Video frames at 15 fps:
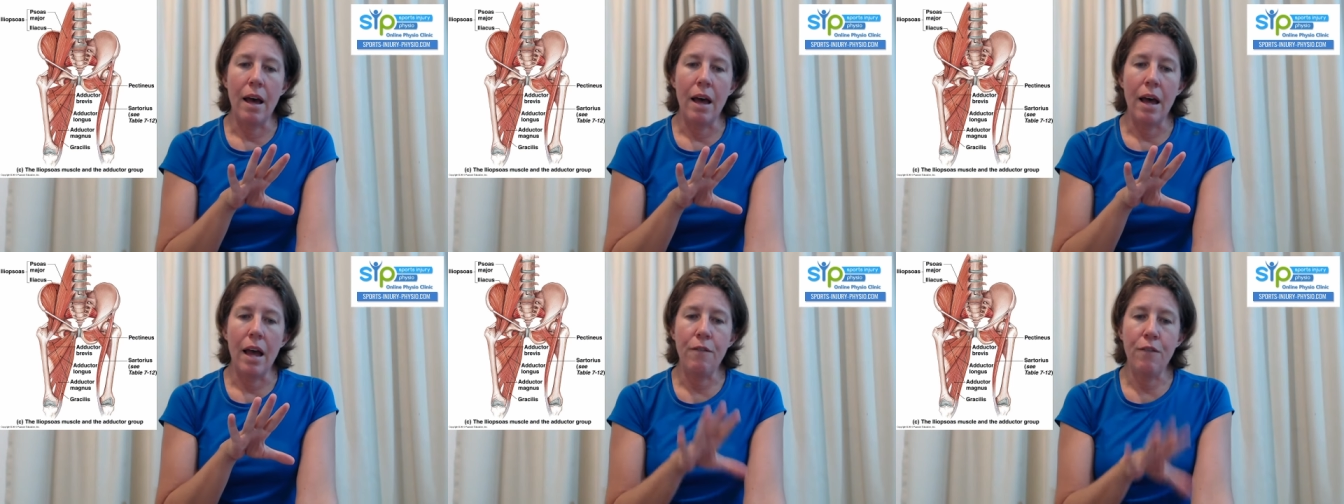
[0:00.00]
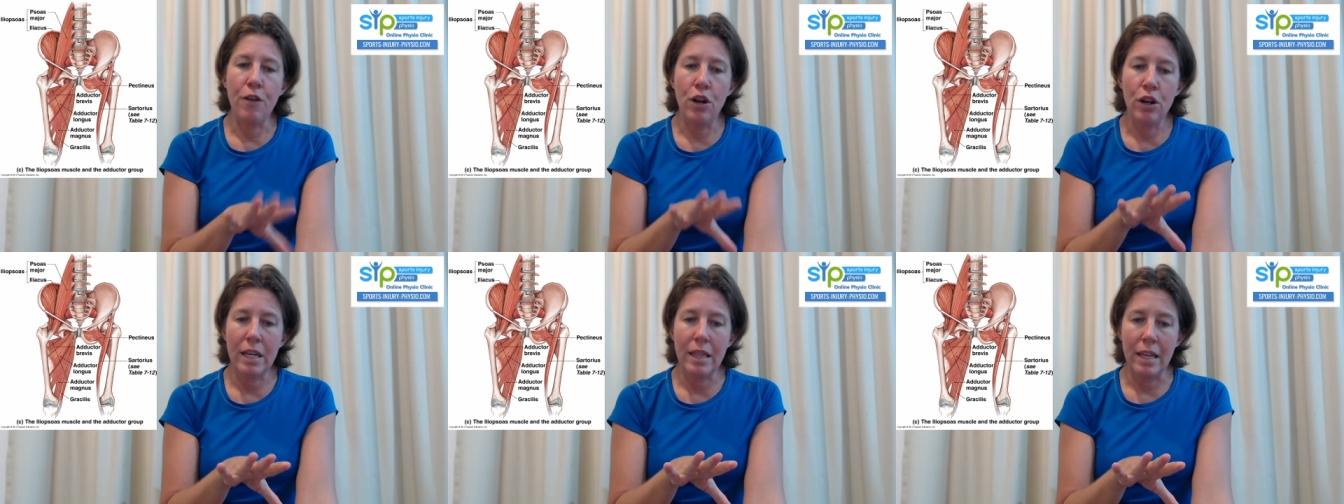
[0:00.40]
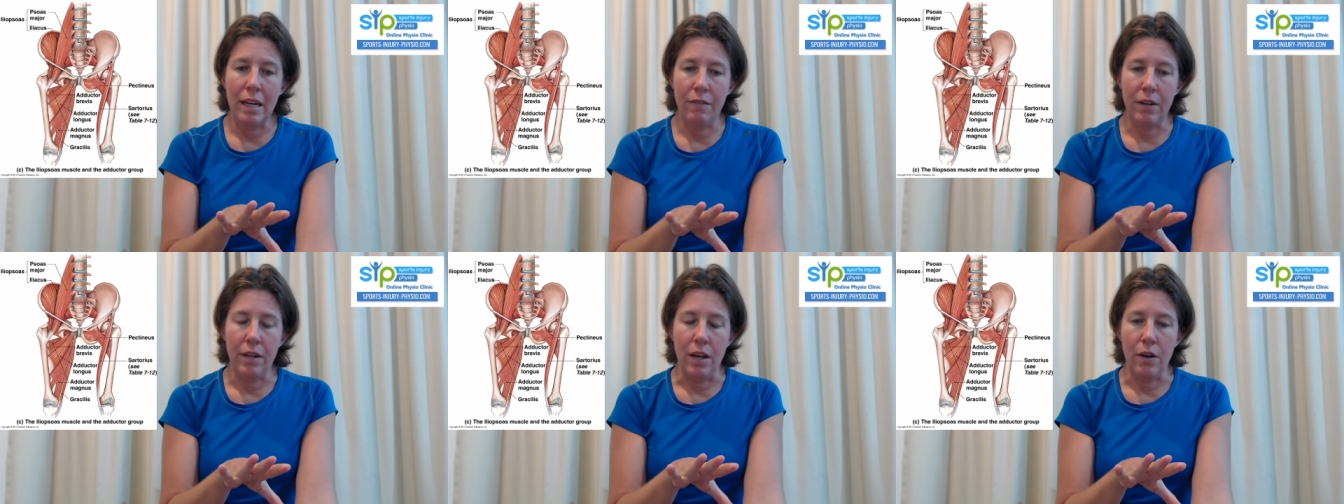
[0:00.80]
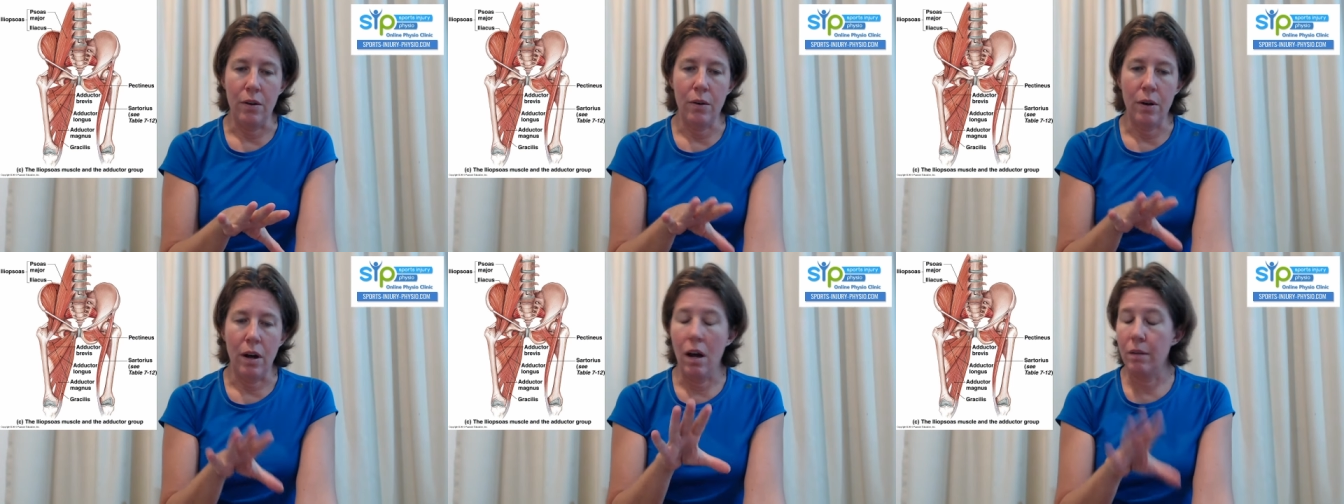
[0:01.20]
if you look at that
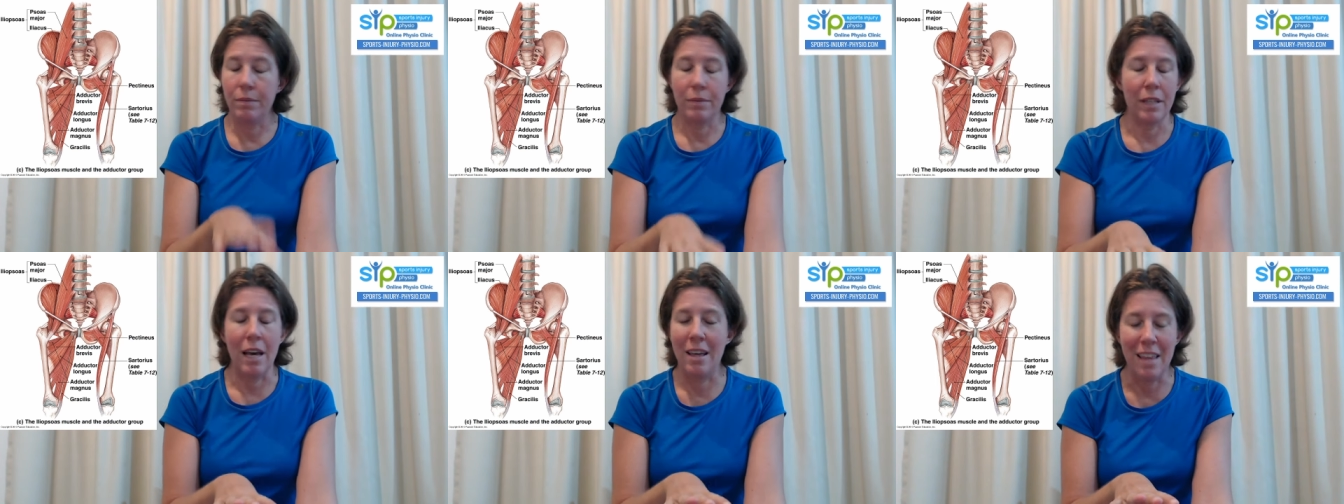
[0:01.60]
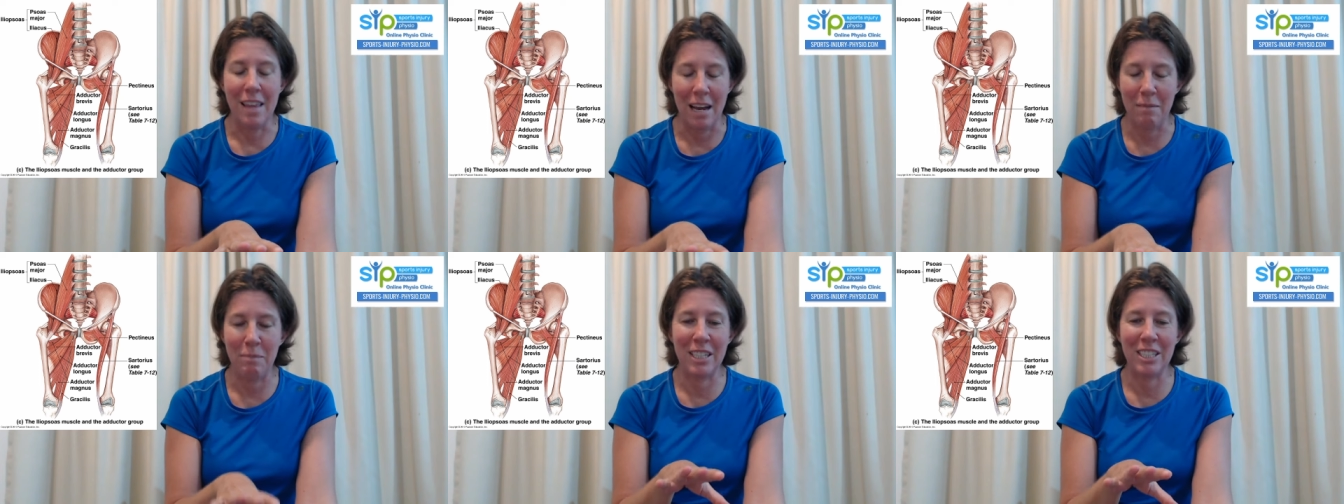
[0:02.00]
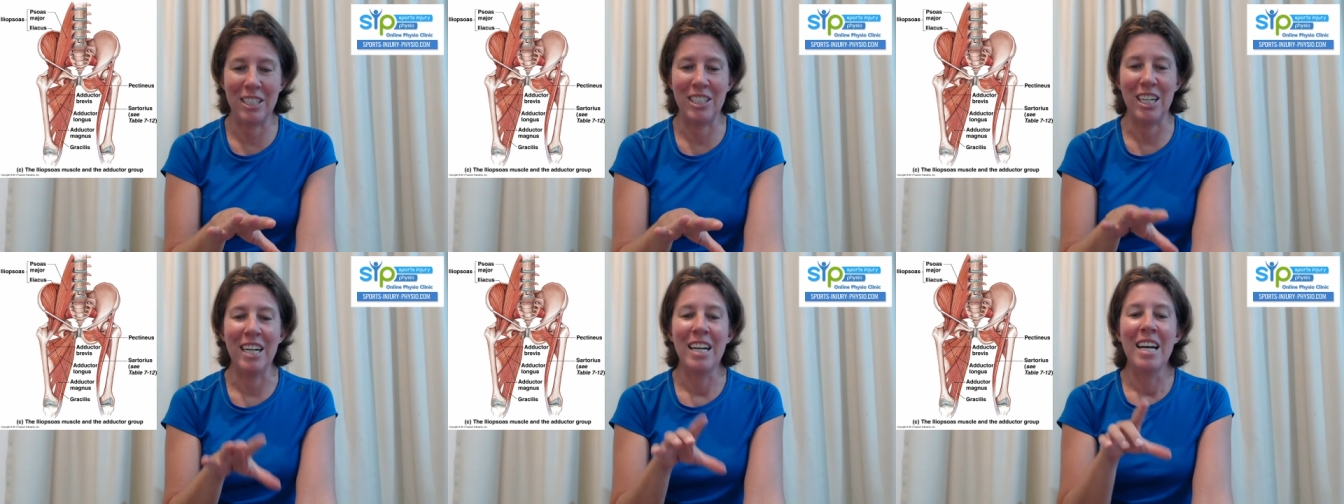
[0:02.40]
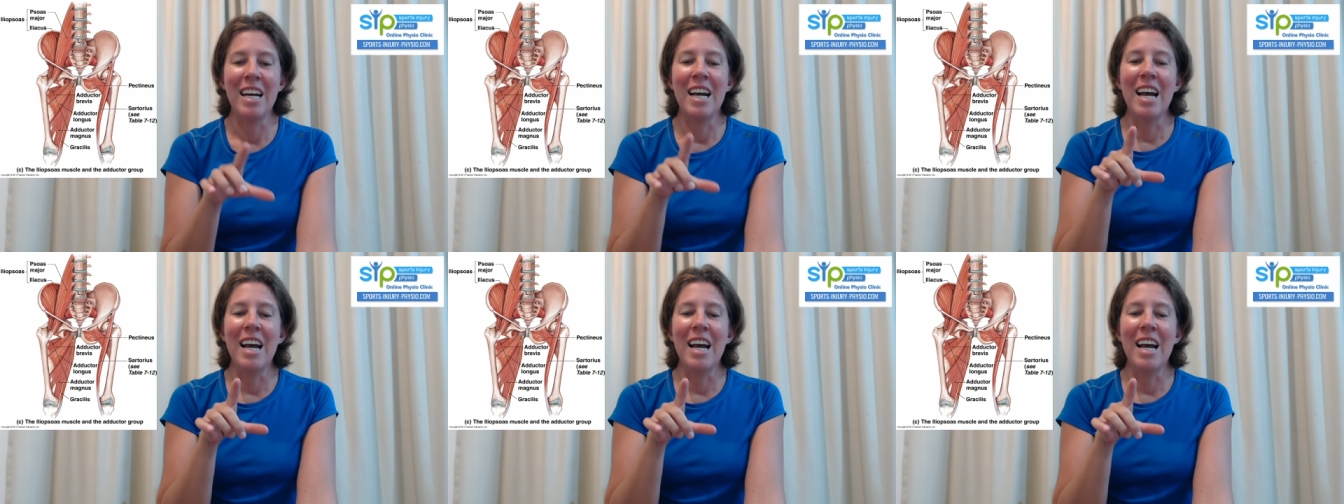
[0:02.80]
video, that picture,